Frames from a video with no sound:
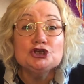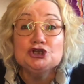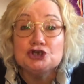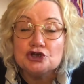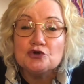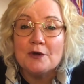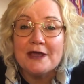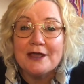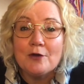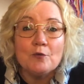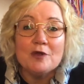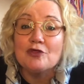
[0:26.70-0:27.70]
do it
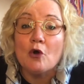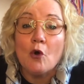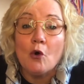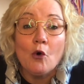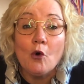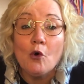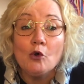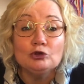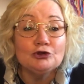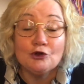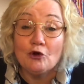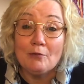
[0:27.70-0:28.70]
with all
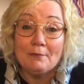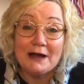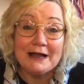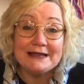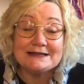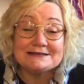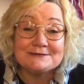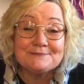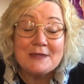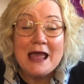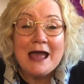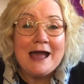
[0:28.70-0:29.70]
your might.
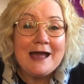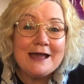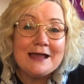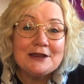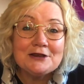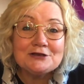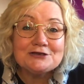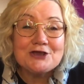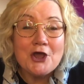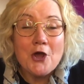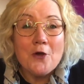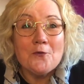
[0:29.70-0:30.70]
And
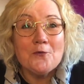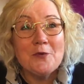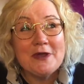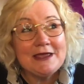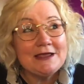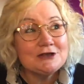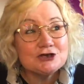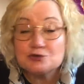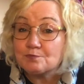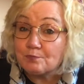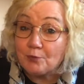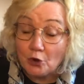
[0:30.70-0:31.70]
we just
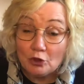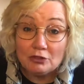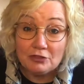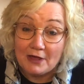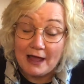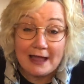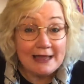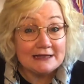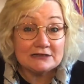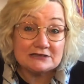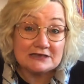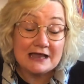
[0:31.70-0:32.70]
put that
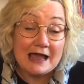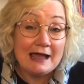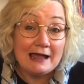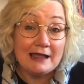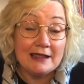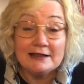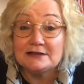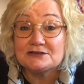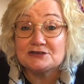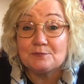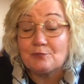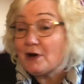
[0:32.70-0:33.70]

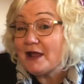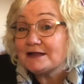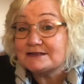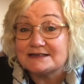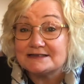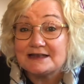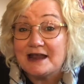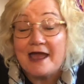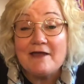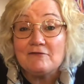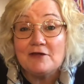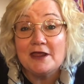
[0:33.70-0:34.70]
into practice in
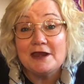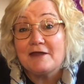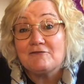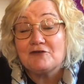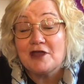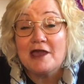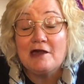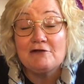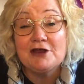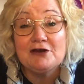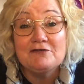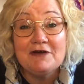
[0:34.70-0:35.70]
every
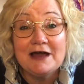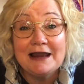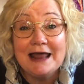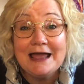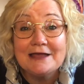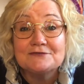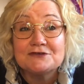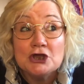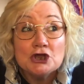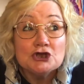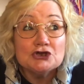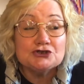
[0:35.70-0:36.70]
area of our lives.
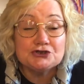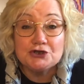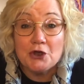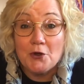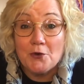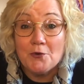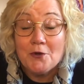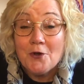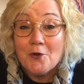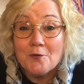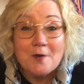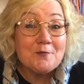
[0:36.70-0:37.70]
So
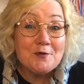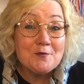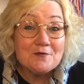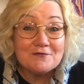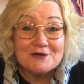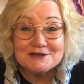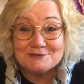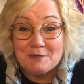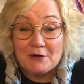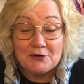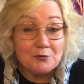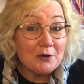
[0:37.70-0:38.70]
when we were first
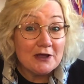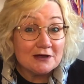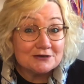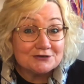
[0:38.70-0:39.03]
married, we